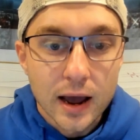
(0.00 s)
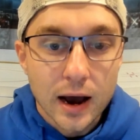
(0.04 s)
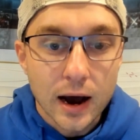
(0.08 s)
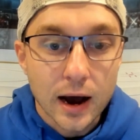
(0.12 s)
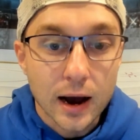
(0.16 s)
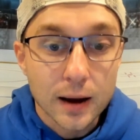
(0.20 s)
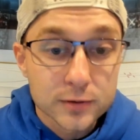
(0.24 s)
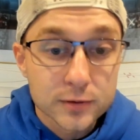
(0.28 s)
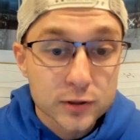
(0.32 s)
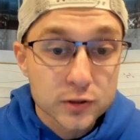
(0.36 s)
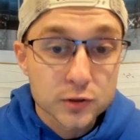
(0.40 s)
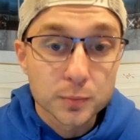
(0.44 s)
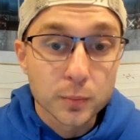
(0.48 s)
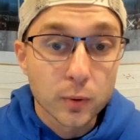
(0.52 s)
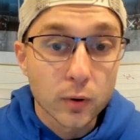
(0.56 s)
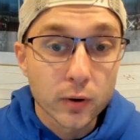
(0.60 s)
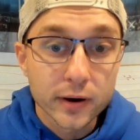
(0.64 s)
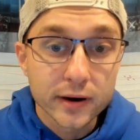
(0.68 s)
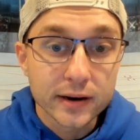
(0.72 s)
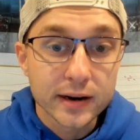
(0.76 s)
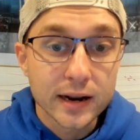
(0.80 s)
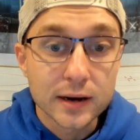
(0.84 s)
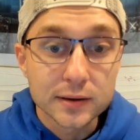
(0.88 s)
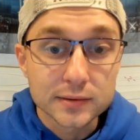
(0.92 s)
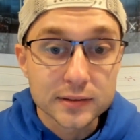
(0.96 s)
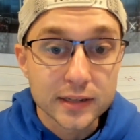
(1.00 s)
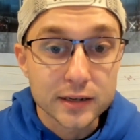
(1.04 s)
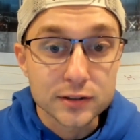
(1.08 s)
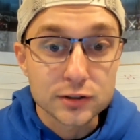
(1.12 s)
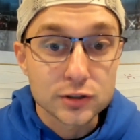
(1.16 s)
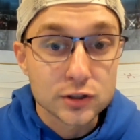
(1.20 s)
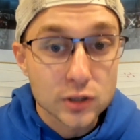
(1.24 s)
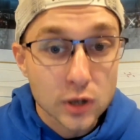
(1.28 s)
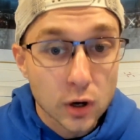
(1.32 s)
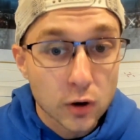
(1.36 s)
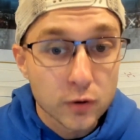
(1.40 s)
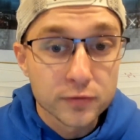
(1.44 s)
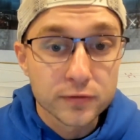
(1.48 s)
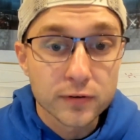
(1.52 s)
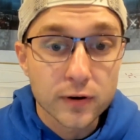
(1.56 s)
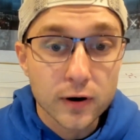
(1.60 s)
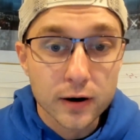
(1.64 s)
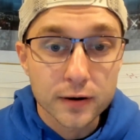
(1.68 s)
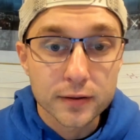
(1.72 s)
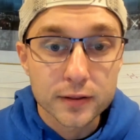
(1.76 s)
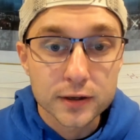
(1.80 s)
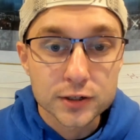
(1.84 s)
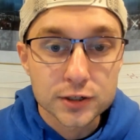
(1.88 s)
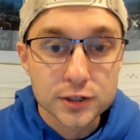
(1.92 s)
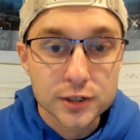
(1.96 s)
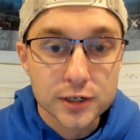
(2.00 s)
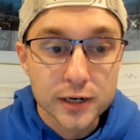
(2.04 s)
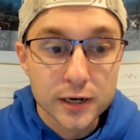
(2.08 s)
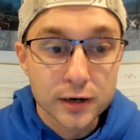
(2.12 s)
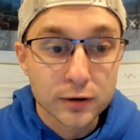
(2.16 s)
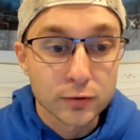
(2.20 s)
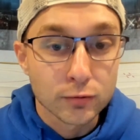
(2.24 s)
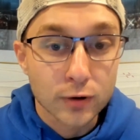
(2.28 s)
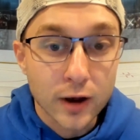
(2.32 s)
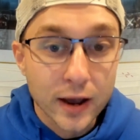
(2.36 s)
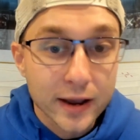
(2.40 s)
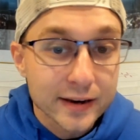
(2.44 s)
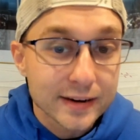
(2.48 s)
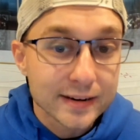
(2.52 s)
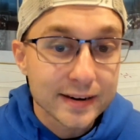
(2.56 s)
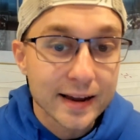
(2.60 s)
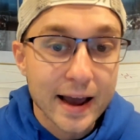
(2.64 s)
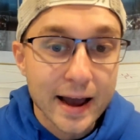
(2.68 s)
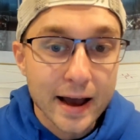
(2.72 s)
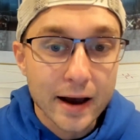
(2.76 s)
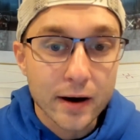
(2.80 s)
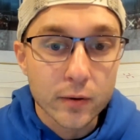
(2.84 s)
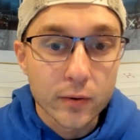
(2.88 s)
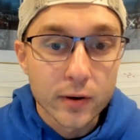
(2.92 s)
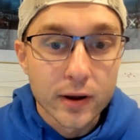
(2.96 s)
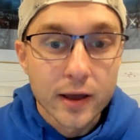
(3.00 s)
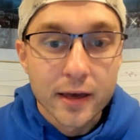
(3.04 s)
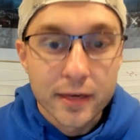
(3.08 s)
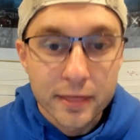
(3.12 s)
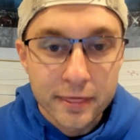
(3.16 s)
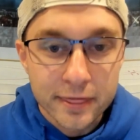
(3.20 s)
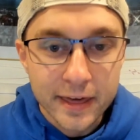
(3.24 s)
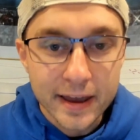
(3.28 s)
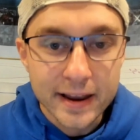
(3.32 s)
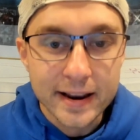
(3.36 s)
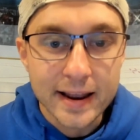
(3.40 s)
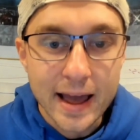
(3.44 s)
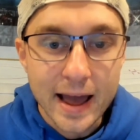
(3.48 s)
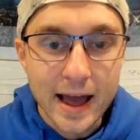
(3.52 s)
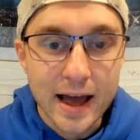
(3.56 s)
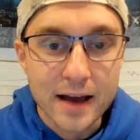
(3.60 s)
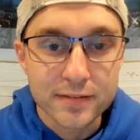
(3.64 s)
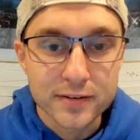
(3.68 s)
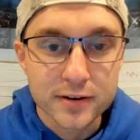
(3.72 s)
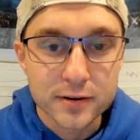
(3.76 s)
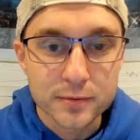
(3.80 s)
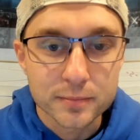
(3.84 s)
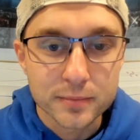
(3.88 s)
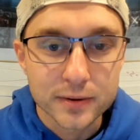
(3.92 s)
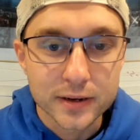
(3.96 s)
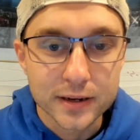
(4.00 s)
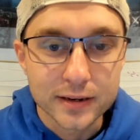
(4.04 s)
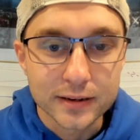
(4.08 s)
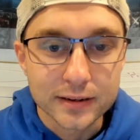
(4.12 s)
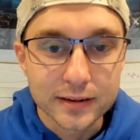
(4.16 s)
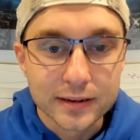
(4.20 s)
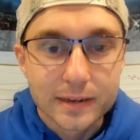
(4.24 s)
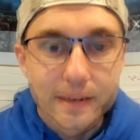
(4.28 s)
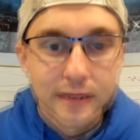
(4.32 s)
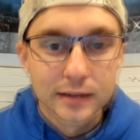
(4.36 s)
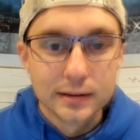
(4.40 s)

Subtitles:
I'm just pointing out that so far this year, right now, they haven't been.